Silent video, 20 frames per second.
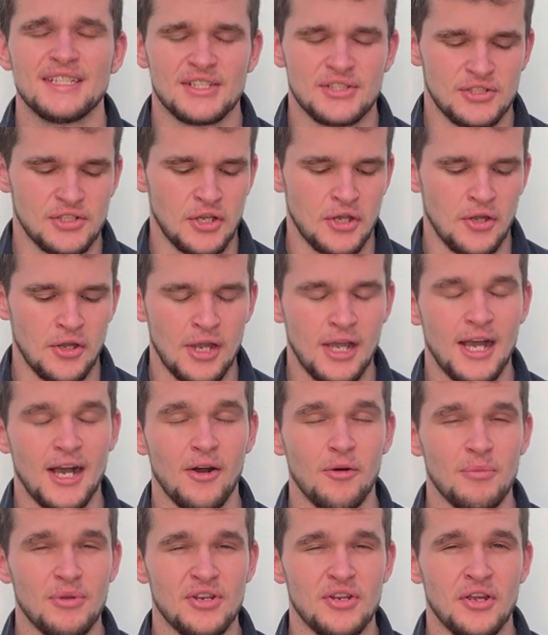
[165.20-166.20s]
So
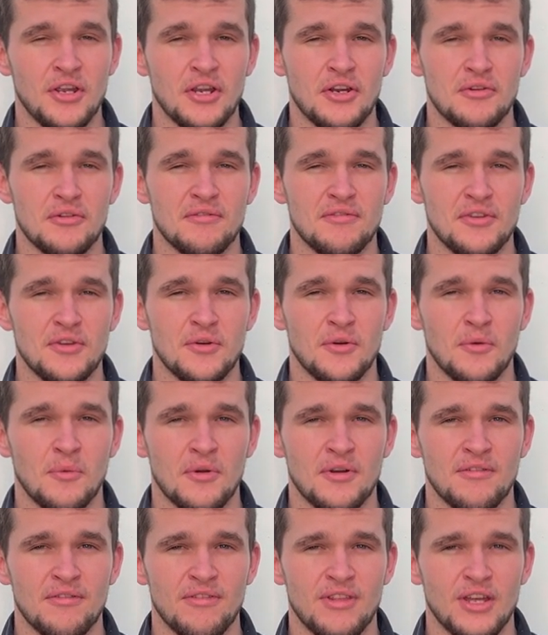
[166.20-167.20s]
I'll be doing a review on
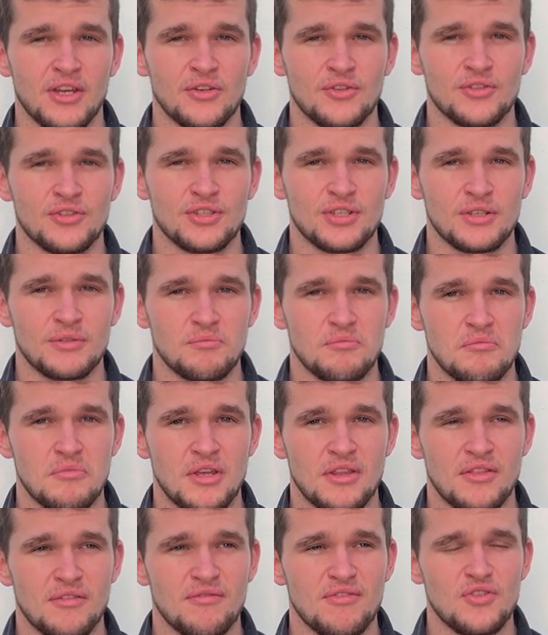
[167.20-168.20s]
one of those
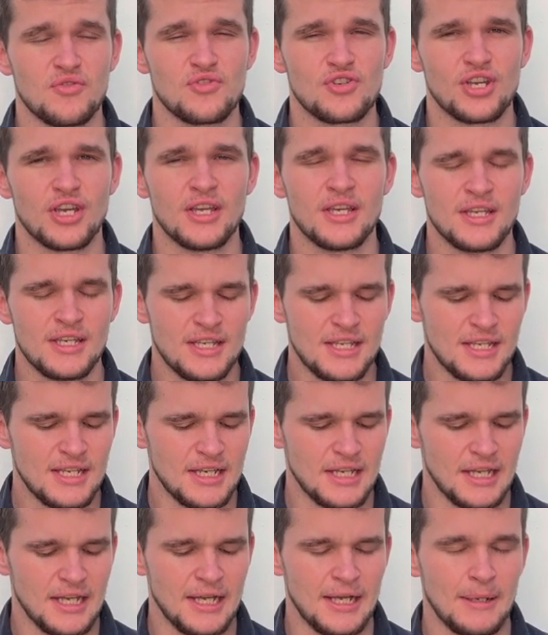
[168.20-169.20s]
in the future.
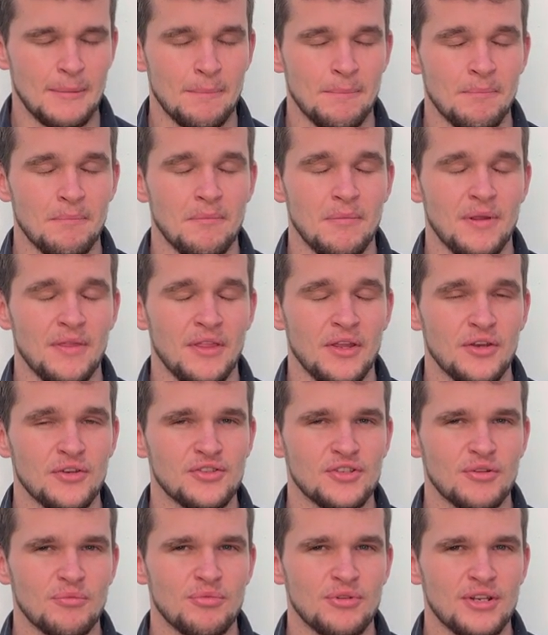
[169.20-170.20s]
But those
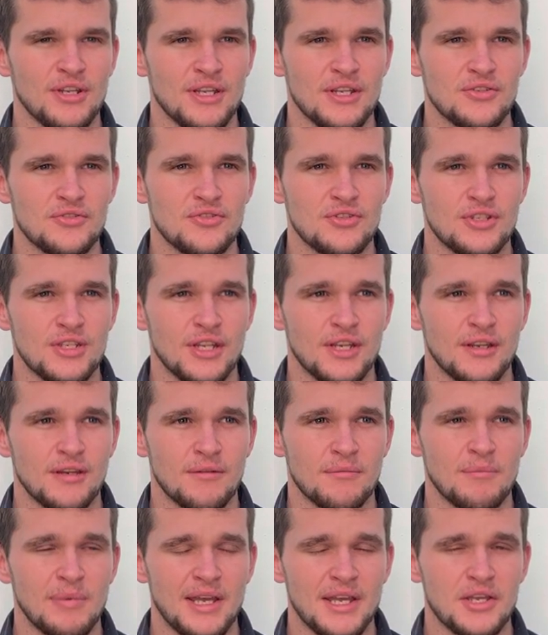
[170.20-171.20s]
are pretty interesting
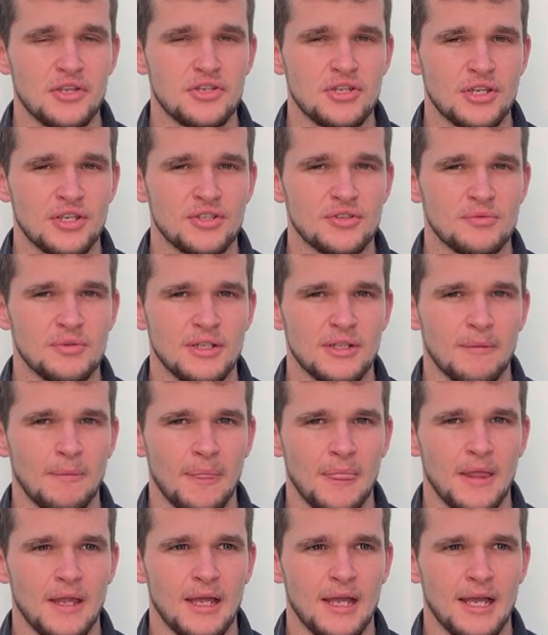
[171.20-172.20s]
packaging as well.
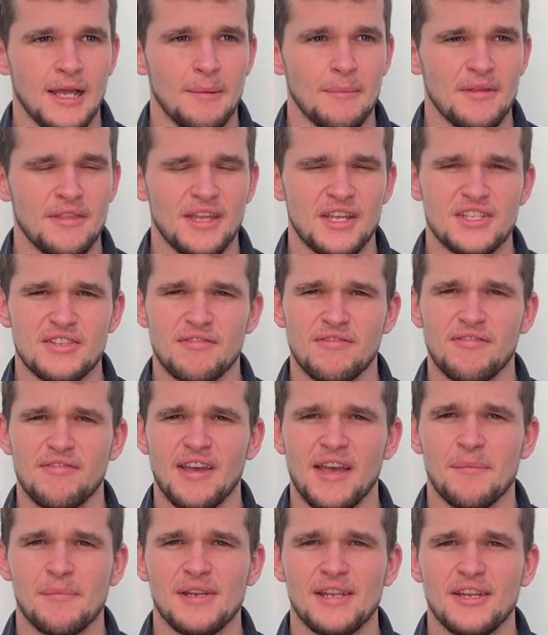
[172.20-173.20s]
I think it's a
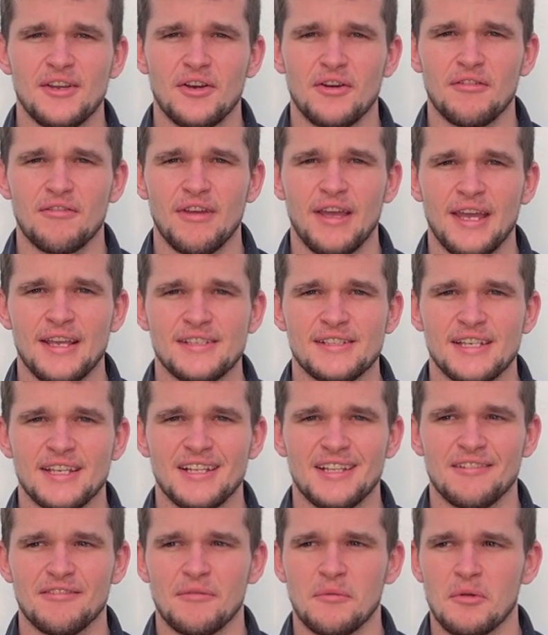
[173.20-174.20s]
family of XL,
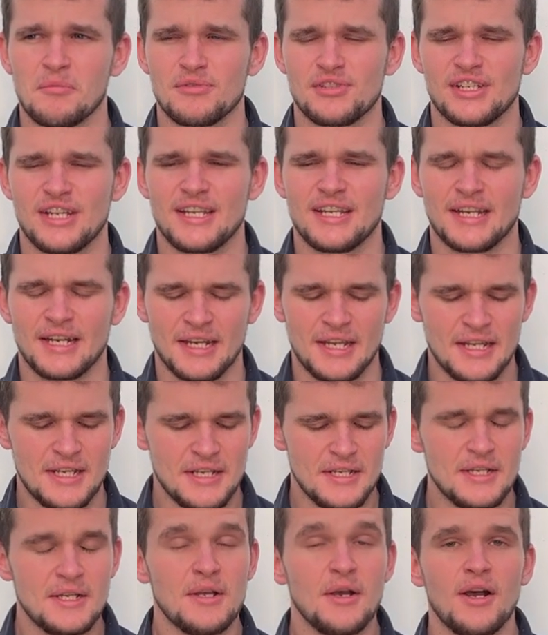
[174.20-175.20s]
if I'm not mistaken.
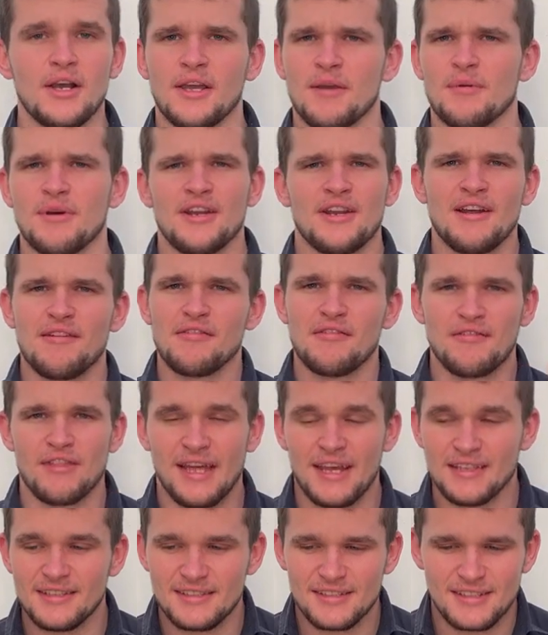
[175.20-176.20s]
Okay, but enough of
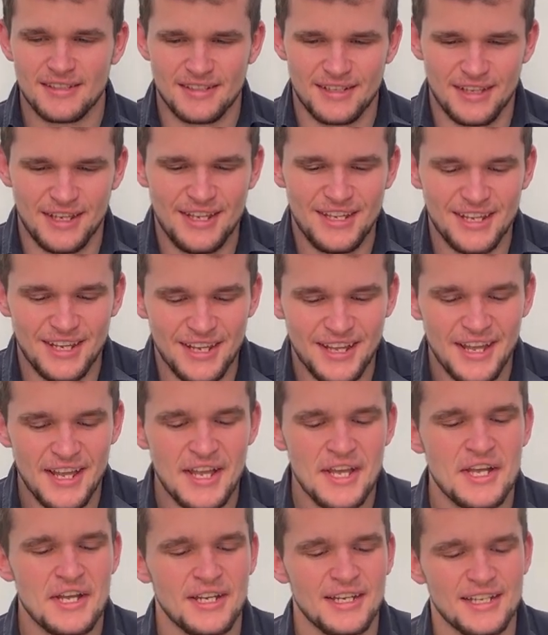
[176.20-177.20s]
that.
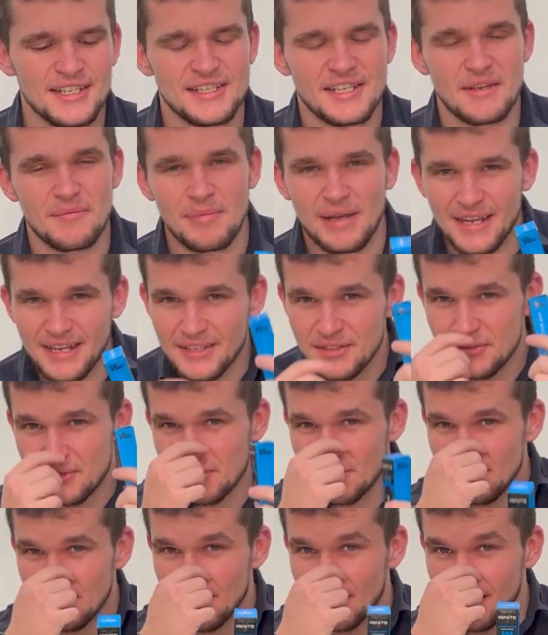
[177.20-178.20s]
Let's get back
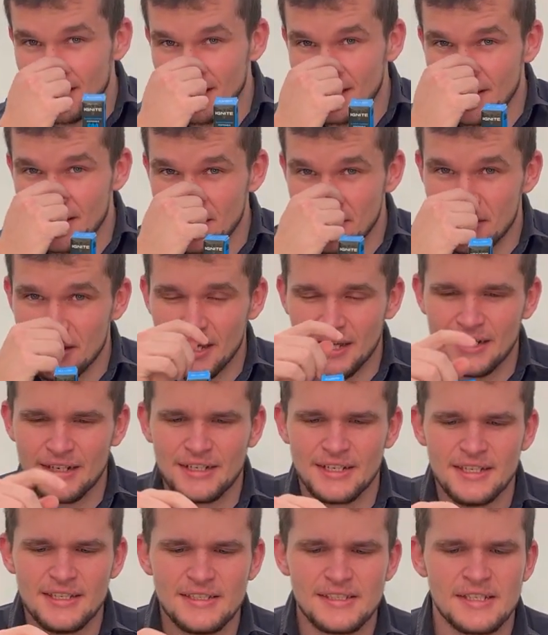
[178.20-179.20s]
into the
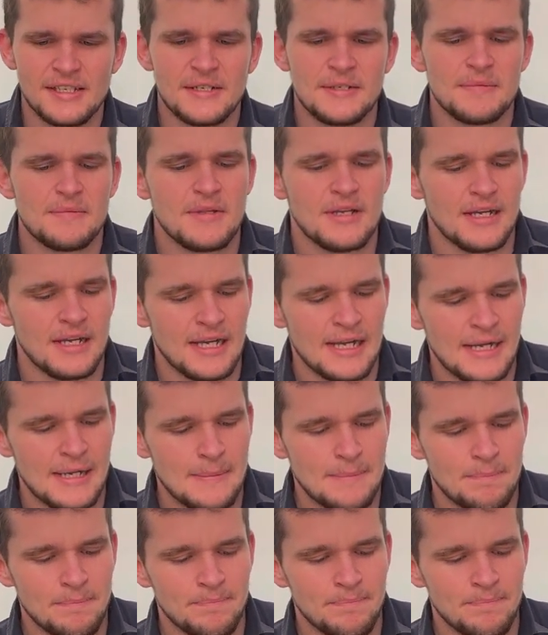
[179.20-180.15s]
Ignite. I